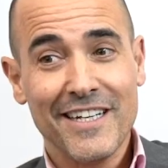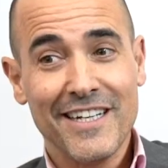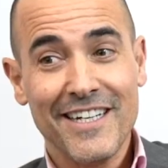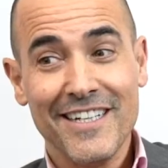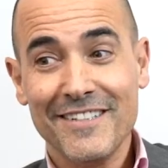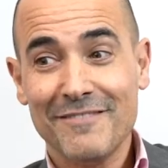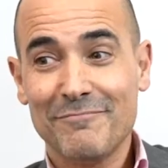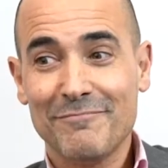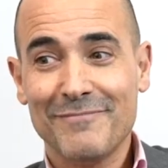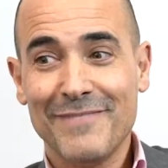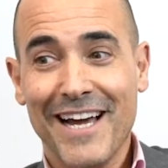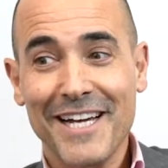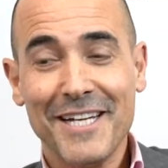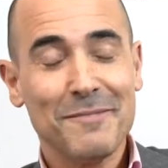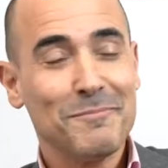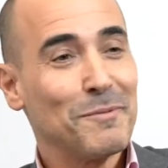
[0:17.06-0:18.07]
I
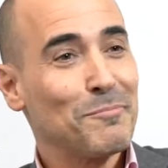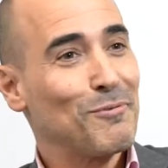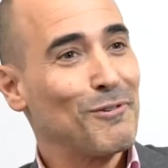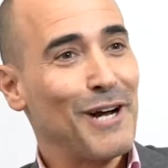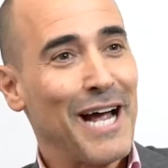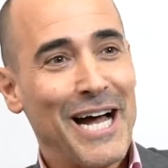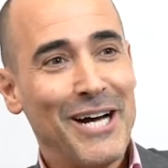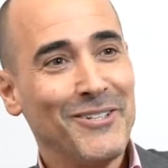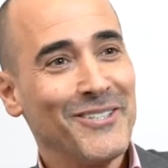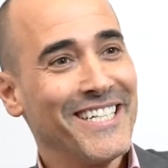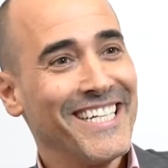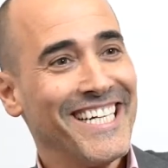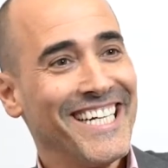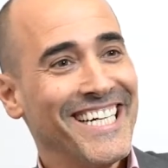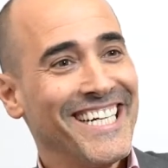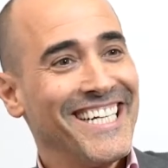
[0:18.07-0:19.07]
am a proud
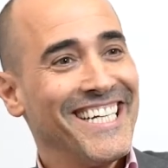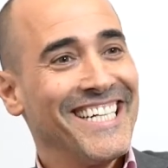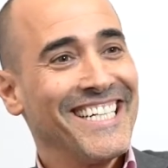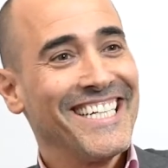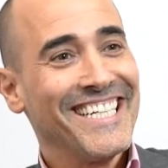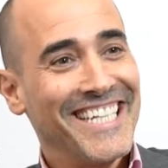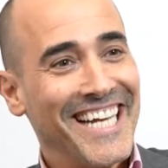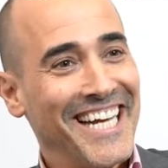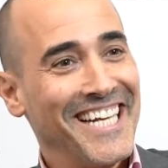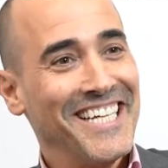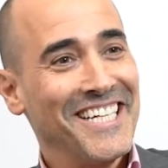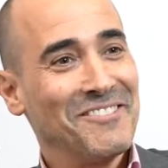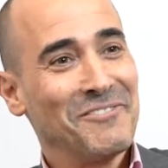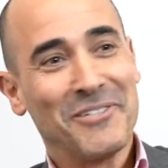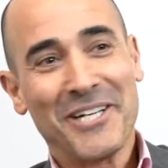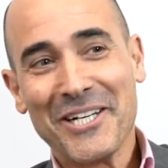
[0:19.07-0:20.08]

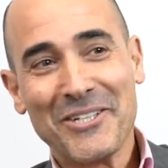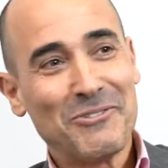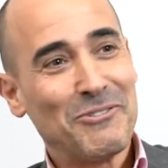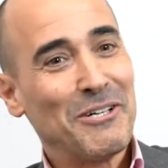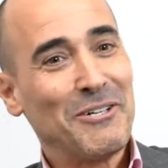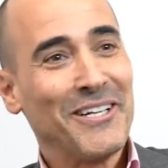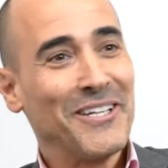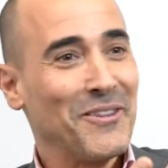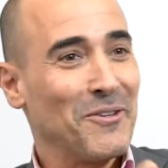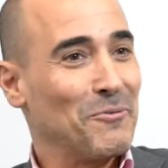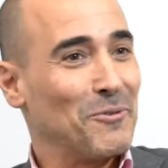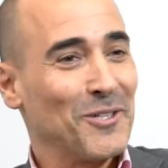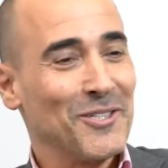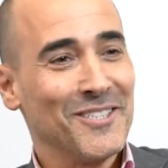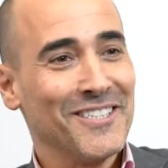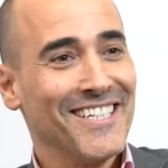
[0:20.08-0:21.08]
Canadian. When I go out in the
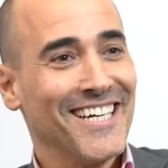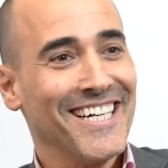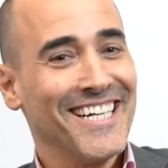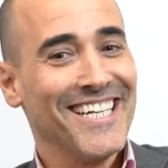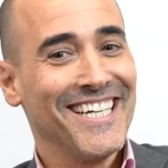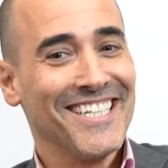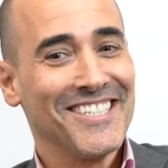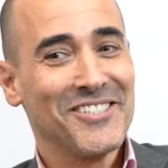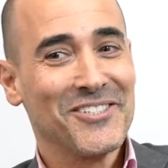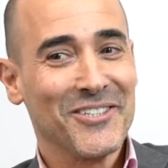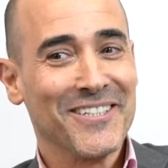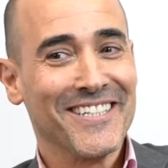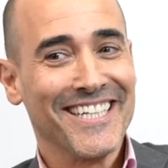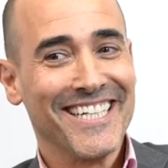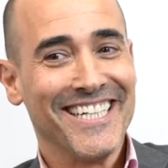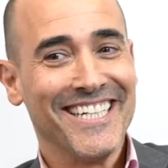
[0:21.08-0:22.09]
world, I
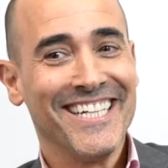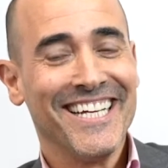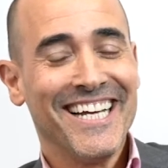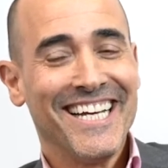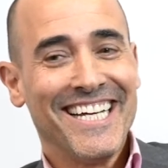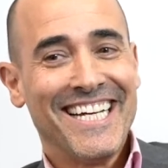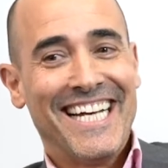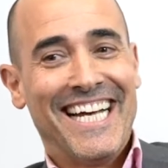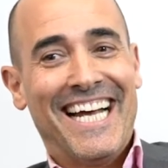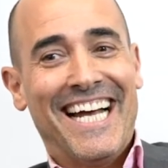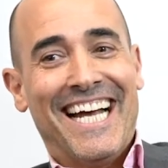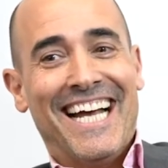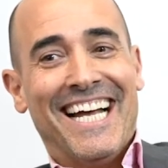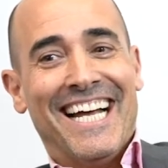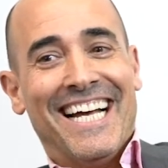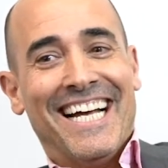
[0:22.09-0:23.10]
certainly
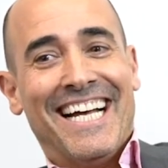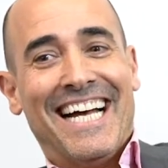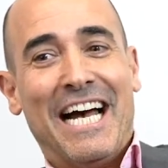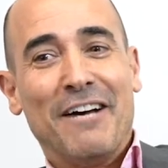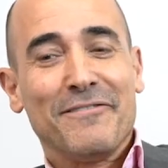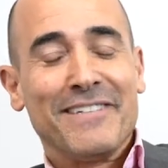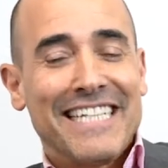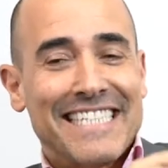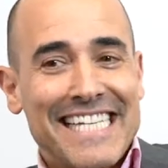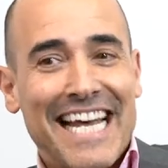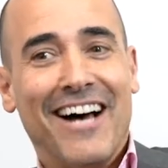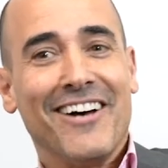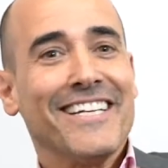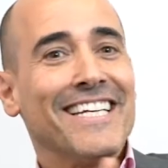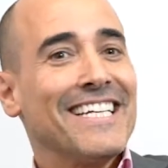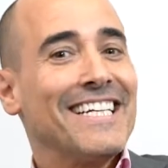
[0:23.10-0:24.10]
have an
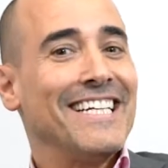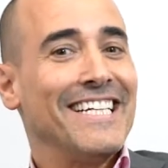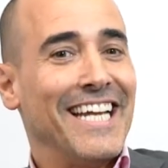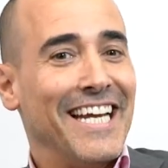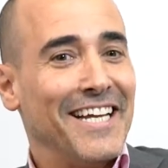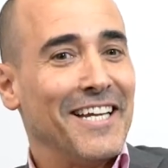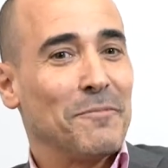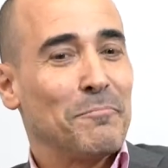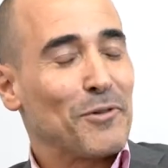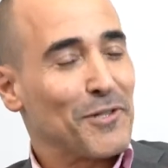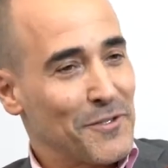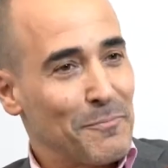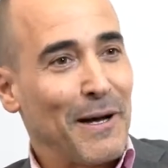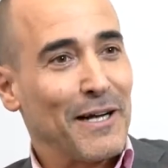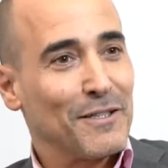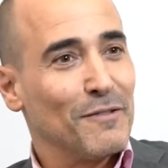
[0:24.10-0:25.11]
Italian-Canadian
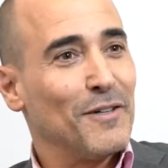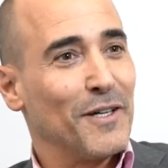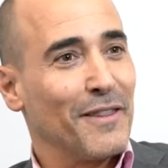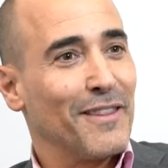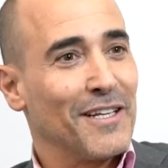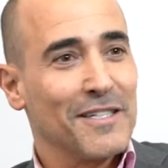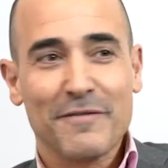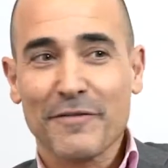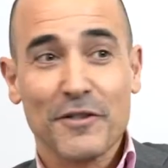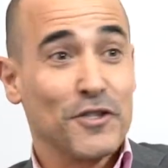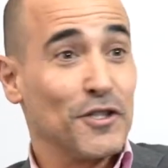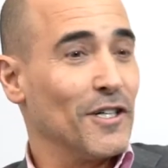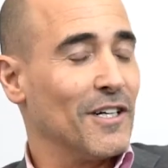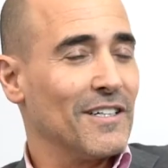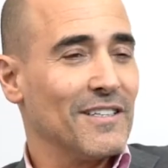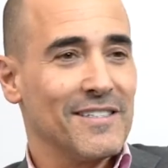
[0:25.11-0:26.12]
perspective on things for
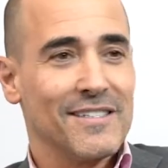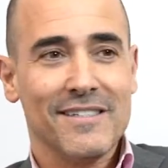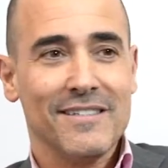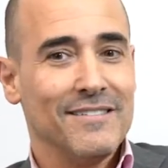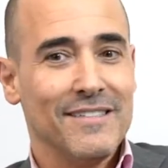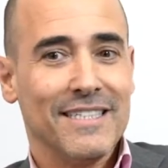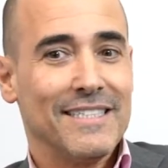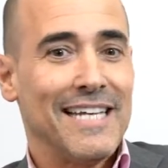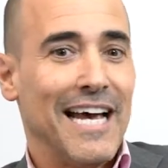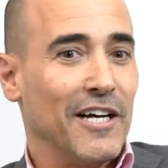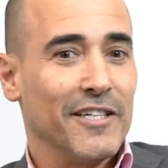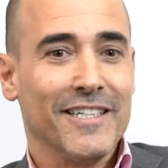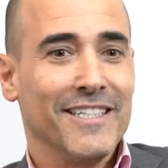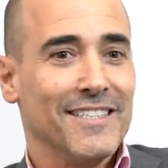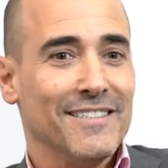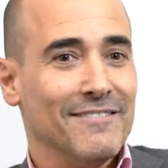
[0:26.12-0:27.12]
sure, because the
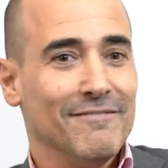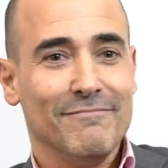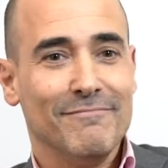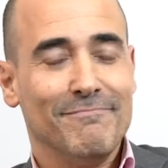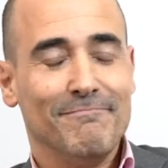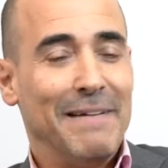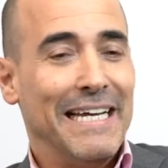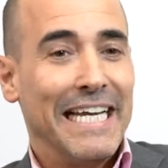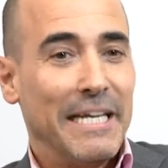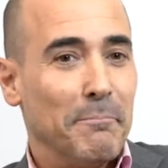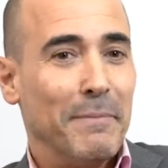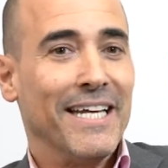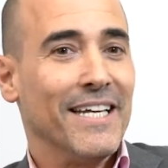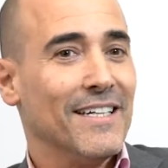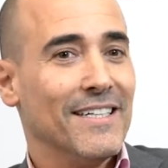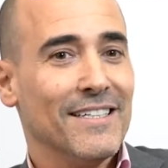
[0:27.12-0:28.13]
Italian in
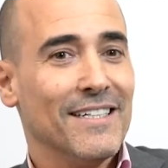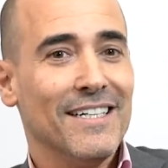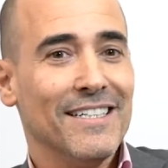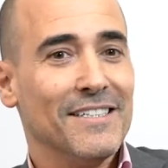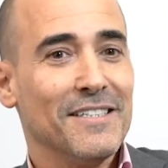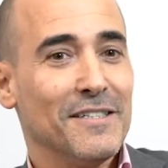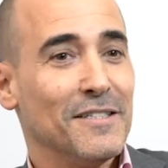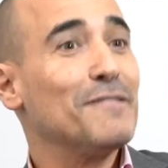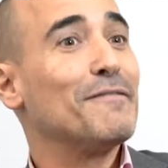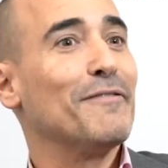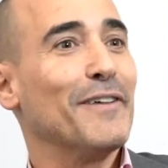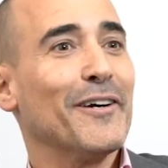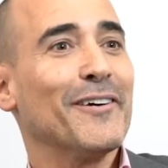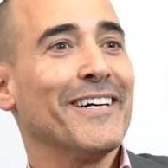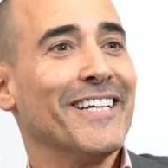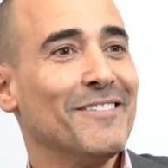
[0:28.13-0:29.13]
me is
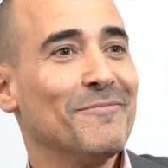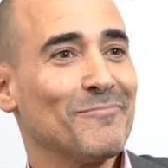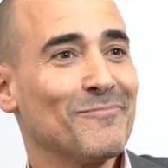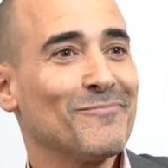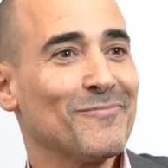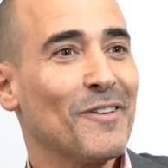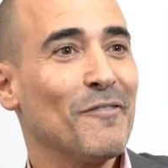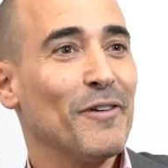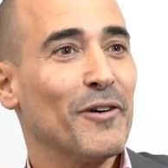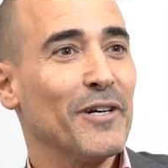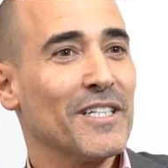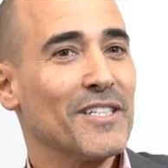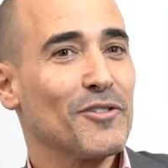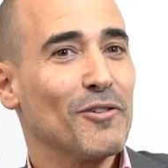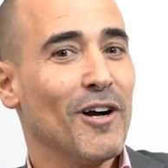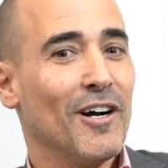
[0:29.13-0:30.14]
very, very
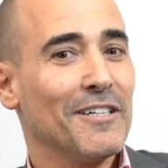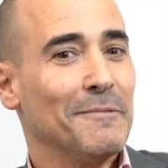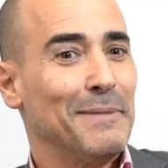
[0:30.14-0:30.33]
strong.